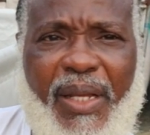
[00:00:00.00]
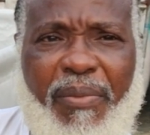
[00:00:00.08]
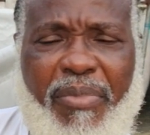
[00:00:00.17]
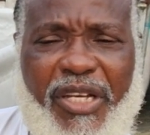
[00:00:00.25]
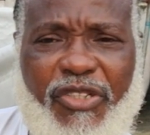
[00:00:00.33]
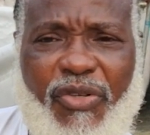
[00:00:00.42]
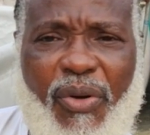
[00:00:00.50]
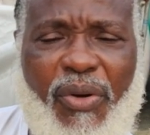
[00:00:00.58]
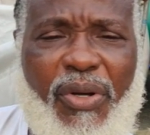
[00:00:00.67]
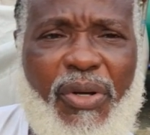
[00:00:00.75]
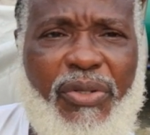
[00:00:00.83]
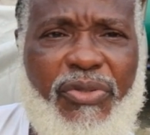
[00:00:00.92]
make sure
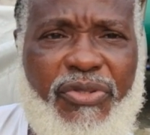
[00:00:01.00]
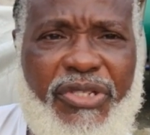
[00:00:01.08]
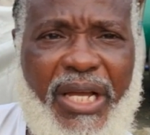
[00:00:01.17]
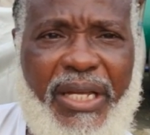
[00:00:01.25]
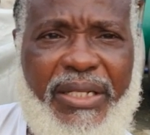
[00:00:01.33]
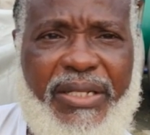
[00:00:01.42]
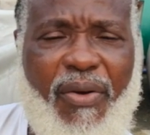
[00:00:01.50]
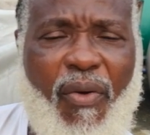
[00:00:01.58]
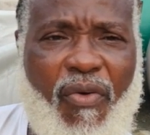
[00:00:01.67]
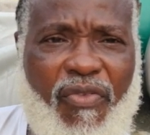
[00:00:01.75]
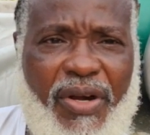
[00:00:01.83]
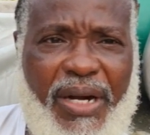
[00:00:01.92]
you check it
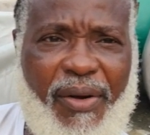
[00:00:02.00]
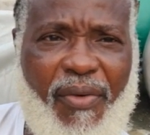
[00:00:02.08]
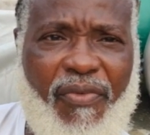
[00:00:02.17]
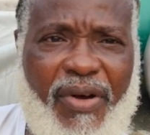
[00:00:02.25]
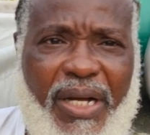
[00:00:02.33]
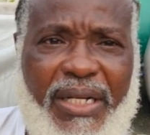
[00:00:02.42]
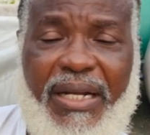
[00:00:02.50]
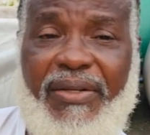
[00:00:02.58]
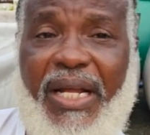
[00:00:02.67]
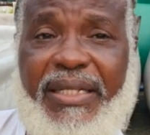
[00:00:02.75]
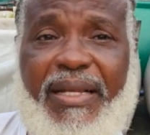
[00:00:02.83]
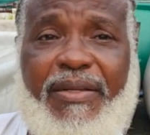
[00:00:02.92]
over and over. Now
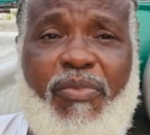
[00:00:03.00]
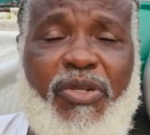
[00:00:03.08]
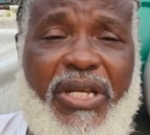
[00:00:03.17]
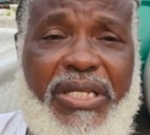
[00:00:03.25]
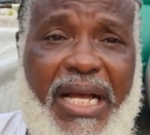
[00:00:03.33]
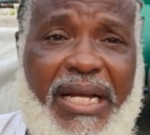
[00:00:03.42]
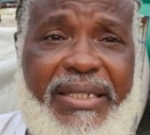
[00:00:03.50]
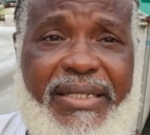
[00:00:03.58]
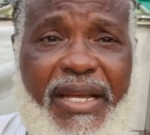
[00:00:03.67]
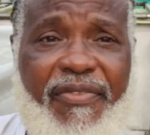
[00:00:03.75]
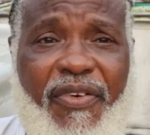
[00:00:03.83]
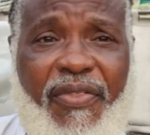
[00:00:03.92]
that's as much as I can
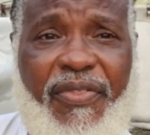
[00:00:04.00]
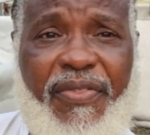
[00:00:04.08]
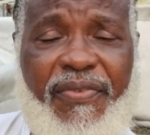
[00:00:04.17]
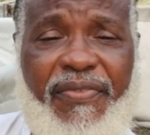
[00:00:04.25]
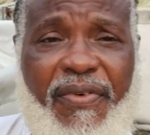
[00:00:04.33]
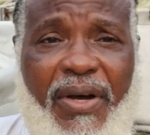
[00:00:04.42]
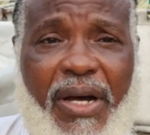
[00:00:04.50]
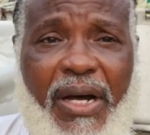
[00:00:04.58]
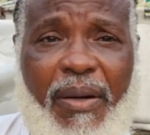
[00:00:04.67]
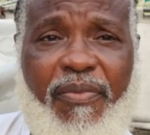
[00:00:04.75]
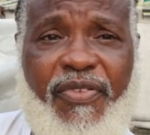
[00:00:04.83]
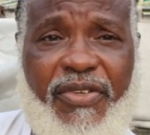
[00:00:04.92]
take for
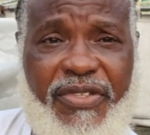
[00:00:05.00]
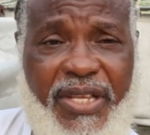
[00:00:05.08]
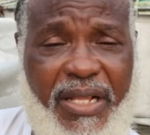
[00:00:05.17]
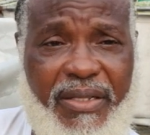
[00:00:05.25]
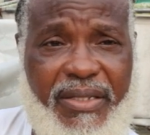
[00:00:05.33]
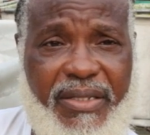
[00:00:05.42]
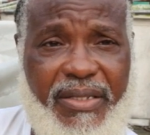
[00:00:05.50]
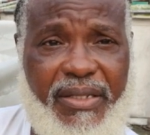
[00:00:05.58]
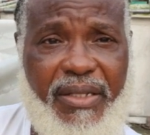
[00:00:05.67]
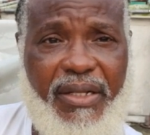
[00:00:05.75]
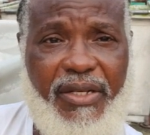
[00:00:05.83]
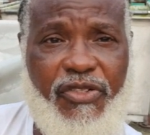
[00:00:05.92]
sales
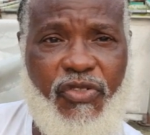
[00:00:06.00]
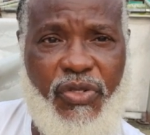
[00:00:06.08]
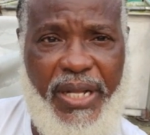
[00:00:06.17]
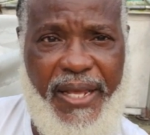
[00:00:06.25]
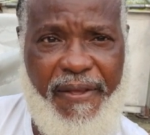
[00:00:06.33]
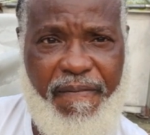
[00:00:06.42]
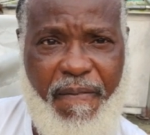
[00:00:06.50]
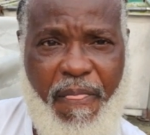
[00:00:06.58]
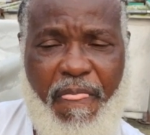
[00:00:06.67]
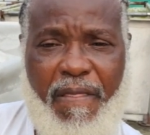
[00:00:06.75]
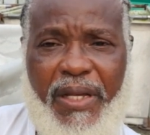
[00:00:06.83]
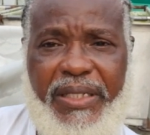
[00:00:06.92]
today.
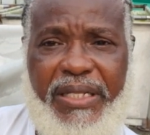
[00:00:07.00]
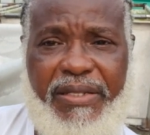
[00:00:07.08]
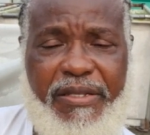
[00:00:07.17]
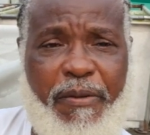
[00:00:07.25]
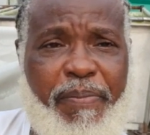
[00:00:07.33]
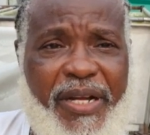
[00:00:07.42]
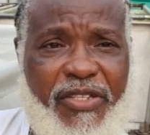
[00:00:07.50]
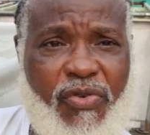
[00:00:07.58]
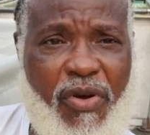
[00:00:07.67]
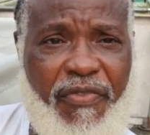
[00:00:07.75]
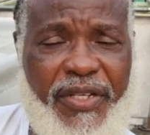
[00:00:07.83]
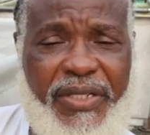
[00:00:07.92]
This is the part
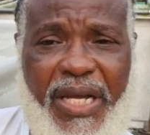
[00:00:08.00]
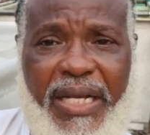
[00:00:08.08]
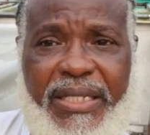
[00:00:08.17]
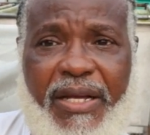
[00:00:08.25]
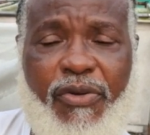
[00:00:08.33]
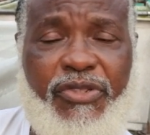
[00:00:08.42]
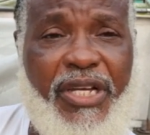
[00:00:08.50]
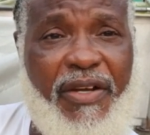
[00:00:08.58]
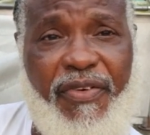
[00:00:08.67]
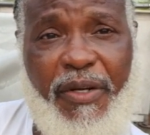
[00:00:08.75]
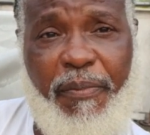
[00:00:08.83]
2 of it. I said go check for